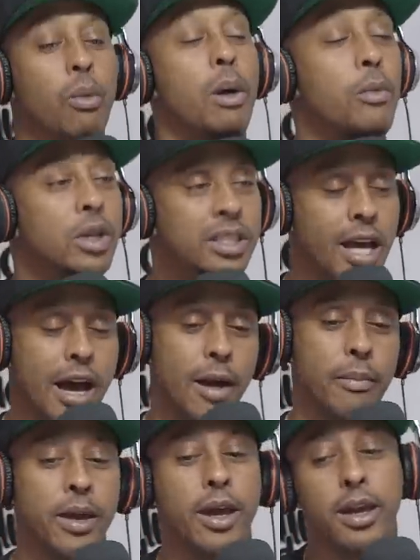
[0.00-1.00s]
One more
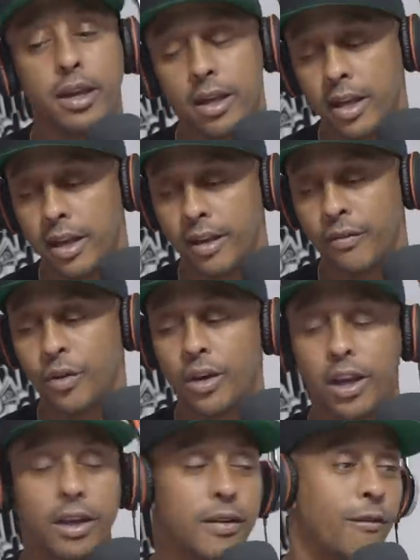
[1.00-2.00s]
time, man. If you
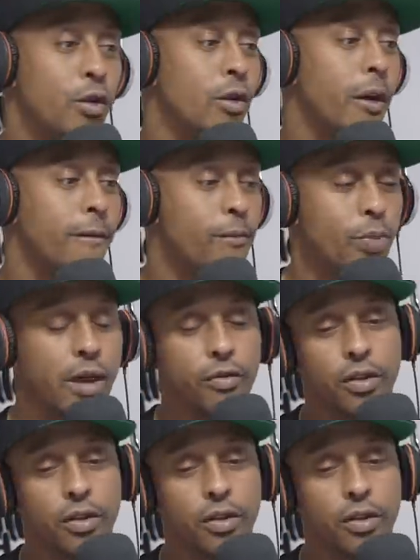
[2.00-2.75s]
need, if you if,